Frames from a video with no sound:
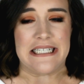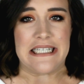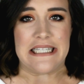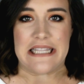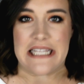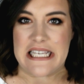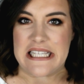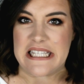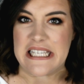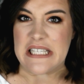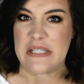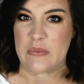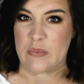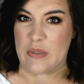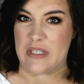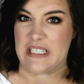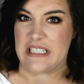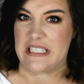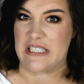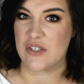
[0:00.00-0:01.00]
this is
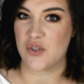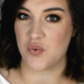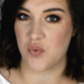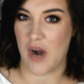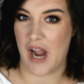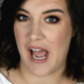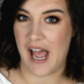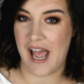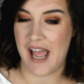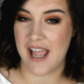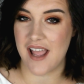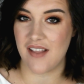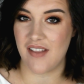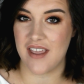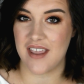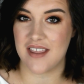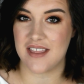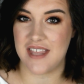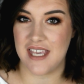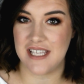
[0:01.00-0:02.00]
really dry.
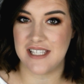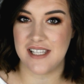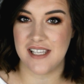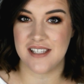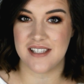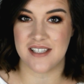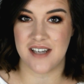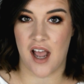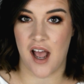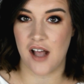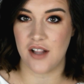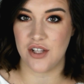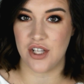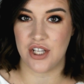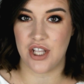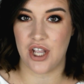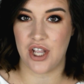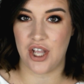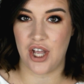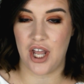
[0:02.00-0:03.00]
Like, this is not
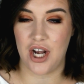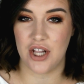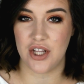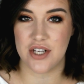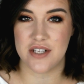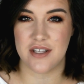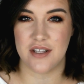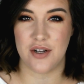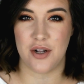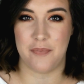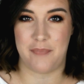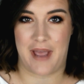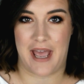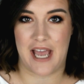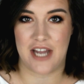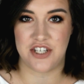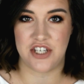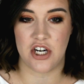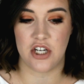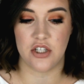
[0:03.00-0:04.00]
looking good. It looks a little
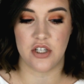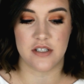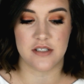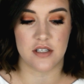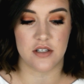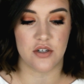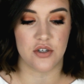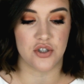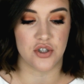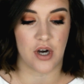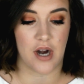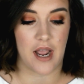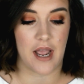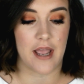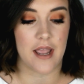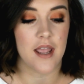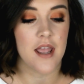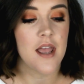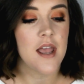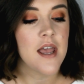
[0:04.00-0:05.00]
patchy and it looks a little dry.
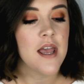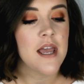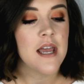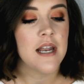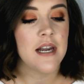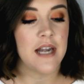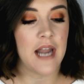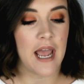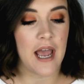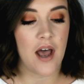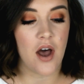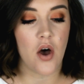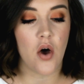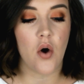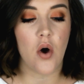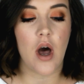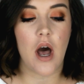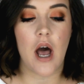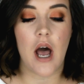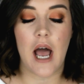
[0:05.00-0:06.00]

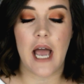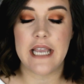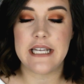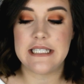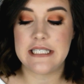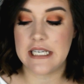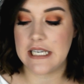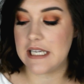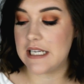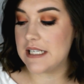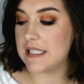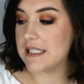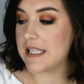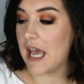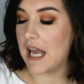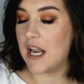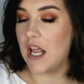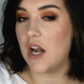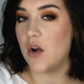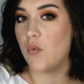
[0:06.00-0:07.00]
Now, I did
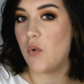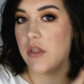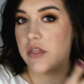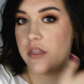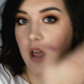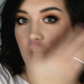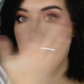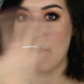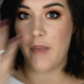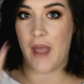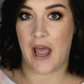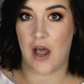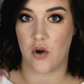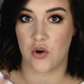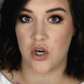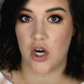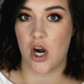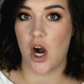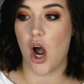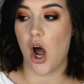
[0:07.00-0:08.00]
set it with
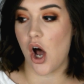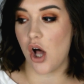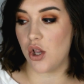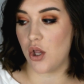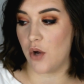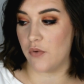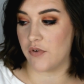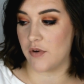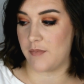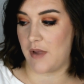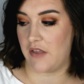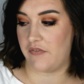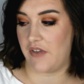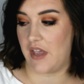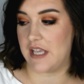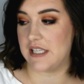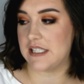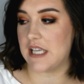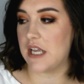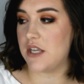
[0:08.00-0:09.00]
powder all over my
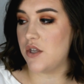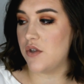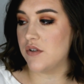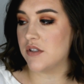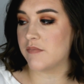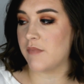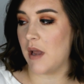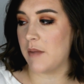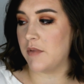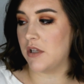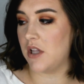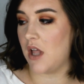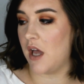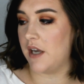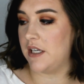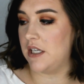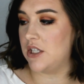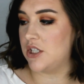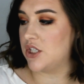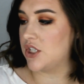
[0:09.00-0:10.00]
face. I used my
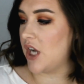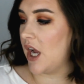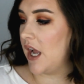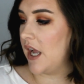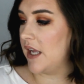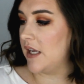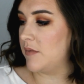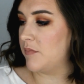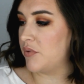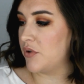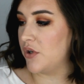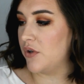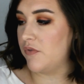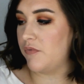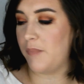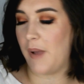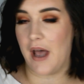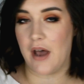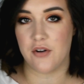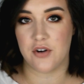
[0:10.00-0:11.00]
Milani Shine
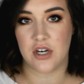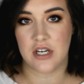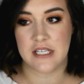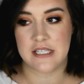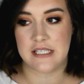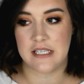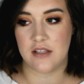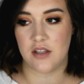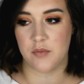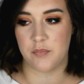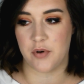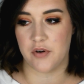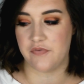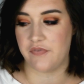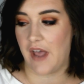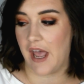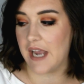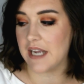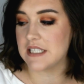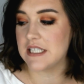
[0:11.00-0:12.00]
Proof Powder Conceal and
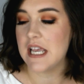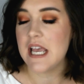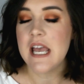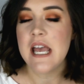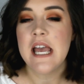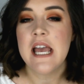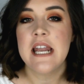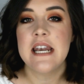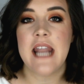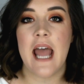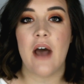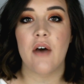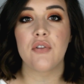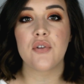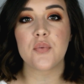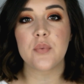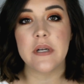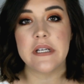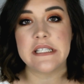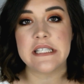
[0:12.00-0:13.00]
Perfect. Now,
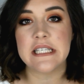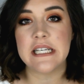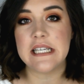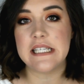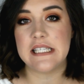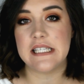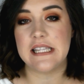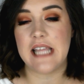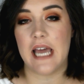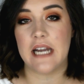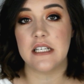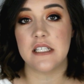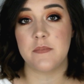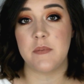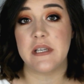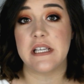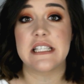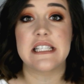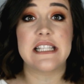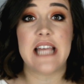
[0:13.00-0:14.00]
the reason I did that is
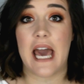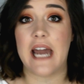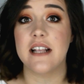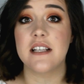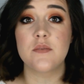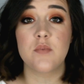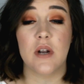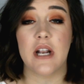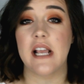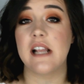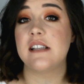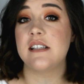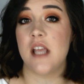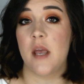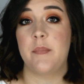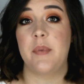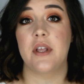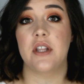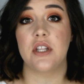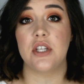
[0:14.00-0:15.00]
because that is what I
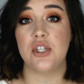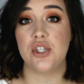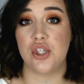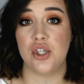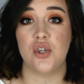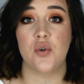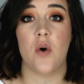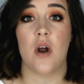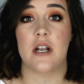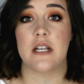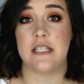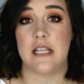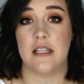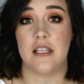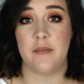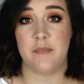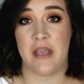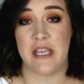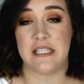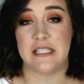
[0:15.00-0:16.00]
typically do on a
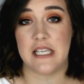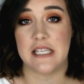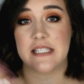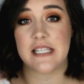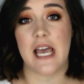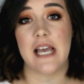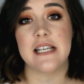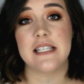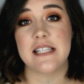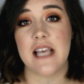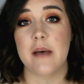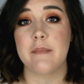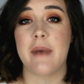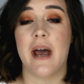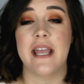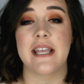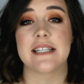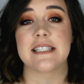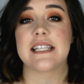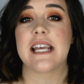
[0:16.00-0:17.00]
daily basis. I set
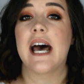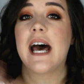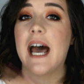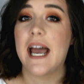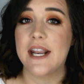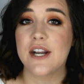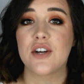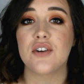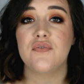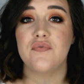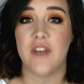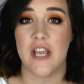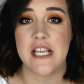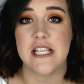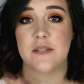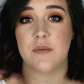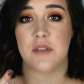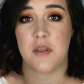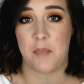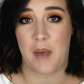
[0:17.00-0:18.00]
my entire
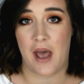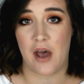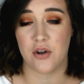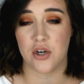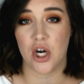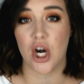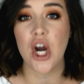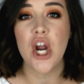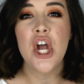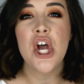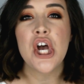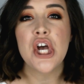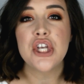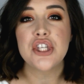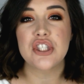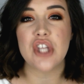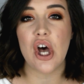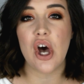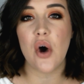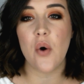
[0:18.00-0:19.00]
face with a powder.
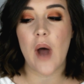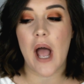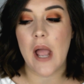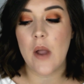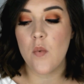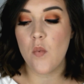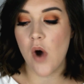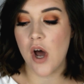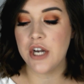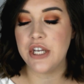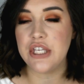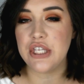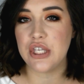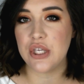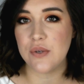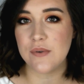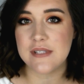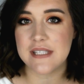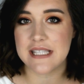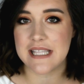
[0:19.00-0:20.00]
So I want to
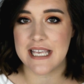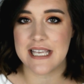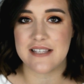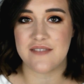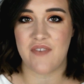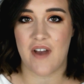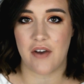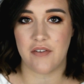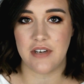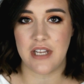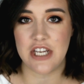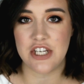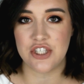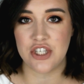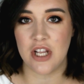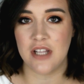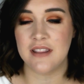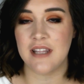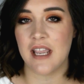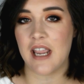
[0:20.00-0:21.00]
use this
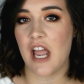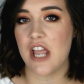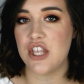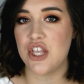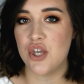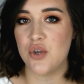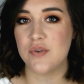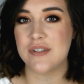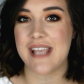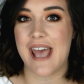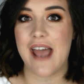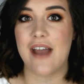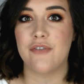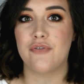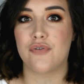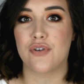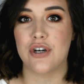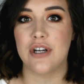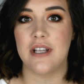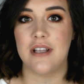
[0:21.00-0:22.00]
foundation like I use
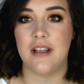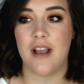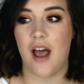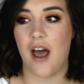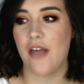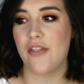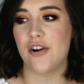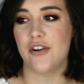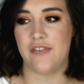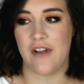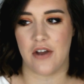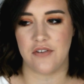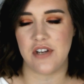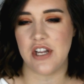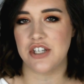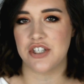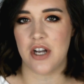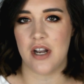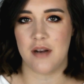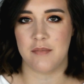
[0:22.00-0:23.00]
every other
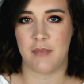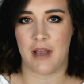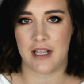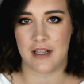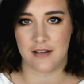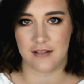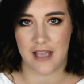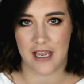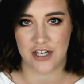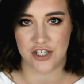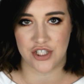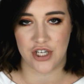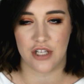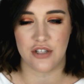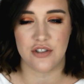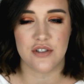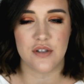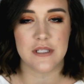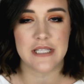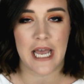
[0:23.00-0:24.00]
foundation in my collection.
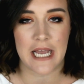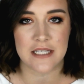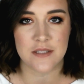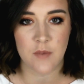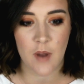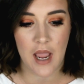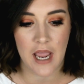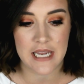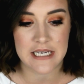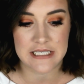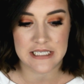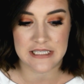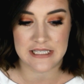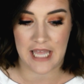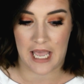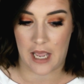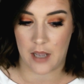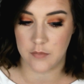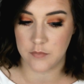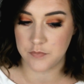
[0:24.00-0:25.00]
So that's why I did
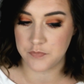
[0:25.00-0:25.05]
that.